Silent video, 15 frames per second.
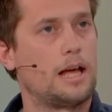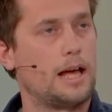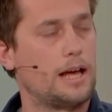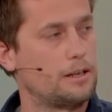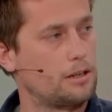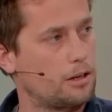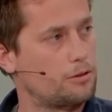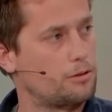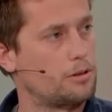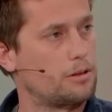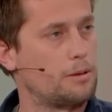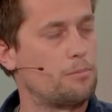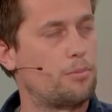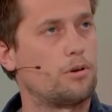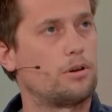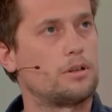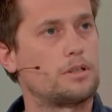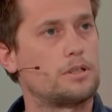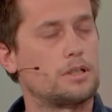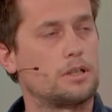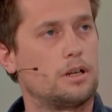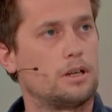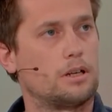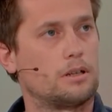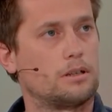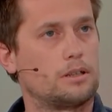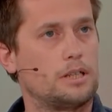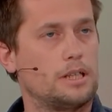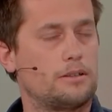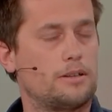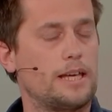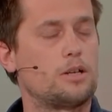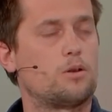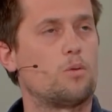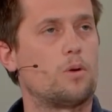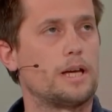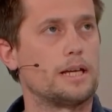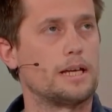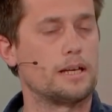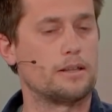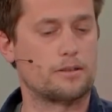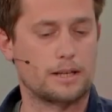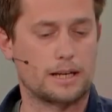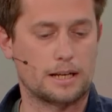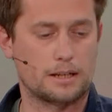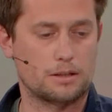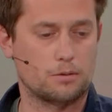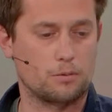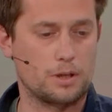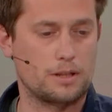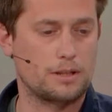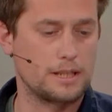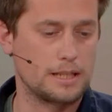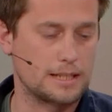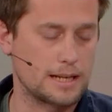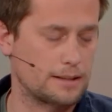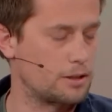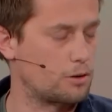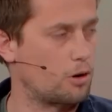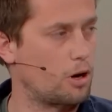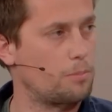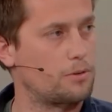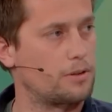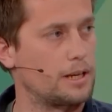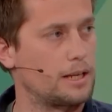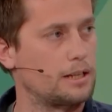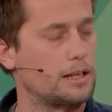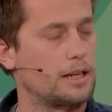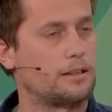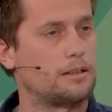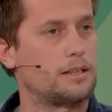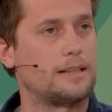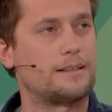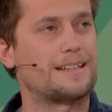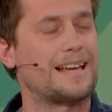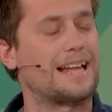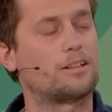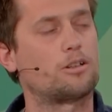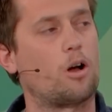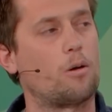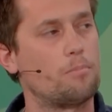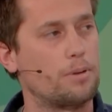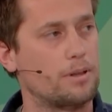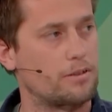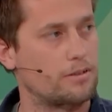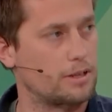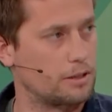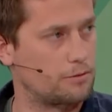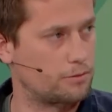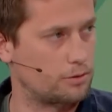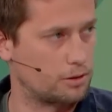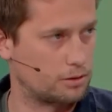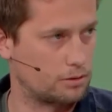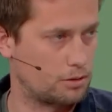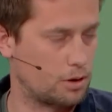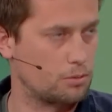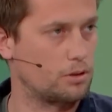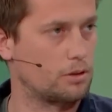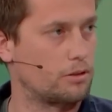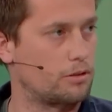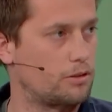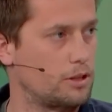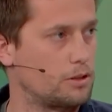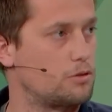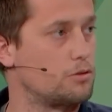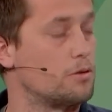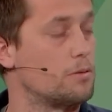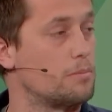And another important uh, key takeaway is that we see that their uptake, it, it can't compensate for the total CO2